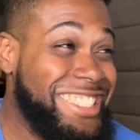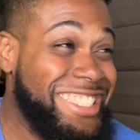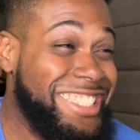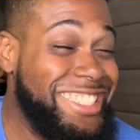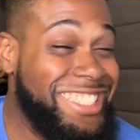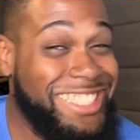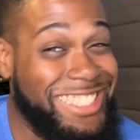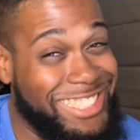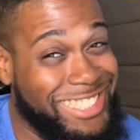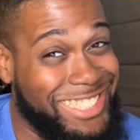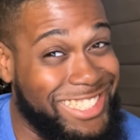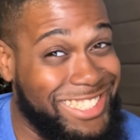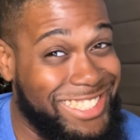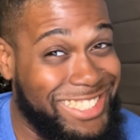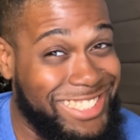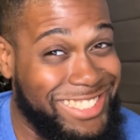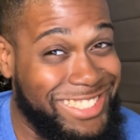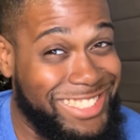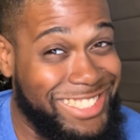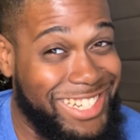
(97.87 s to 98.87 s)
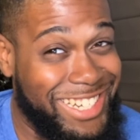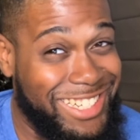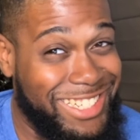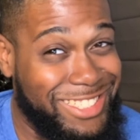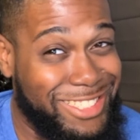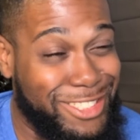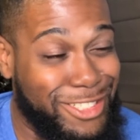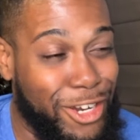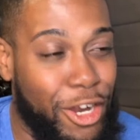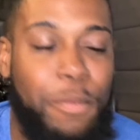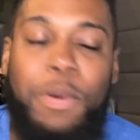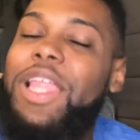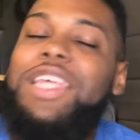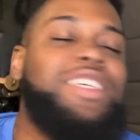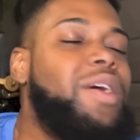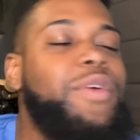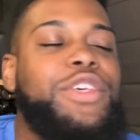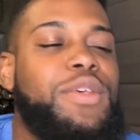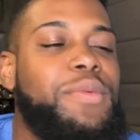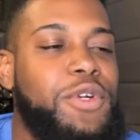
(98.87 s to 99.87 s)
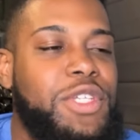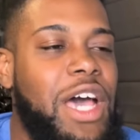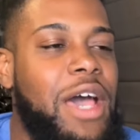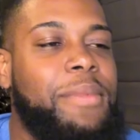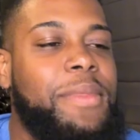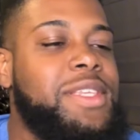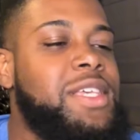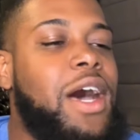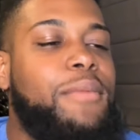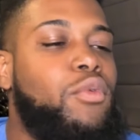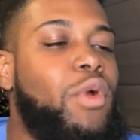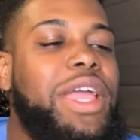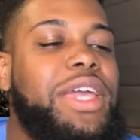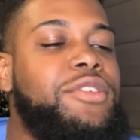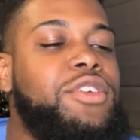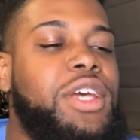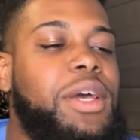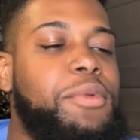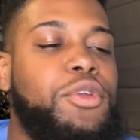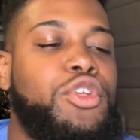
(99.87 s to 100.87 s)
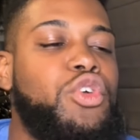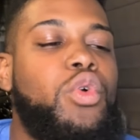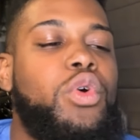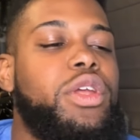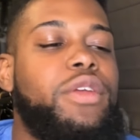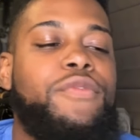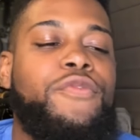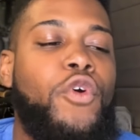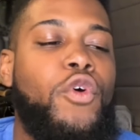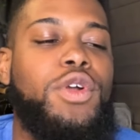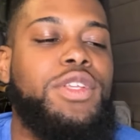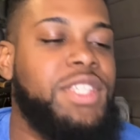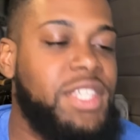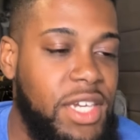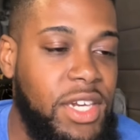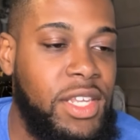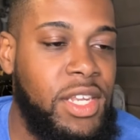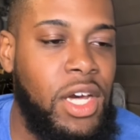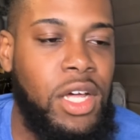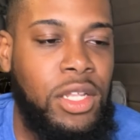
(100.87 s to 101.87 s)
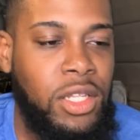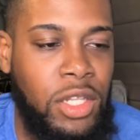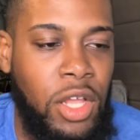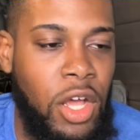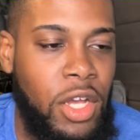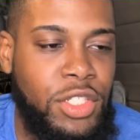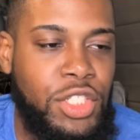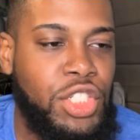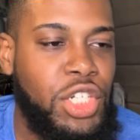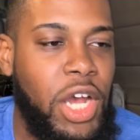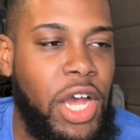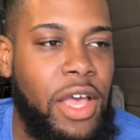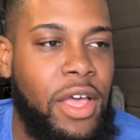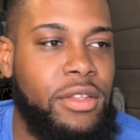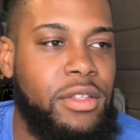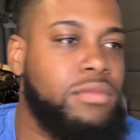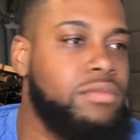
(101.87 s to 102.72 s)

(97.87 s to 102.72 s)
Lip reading: Shin's in danger. But let's not waste more time. Let's hop right into chapter 214, Lost Child.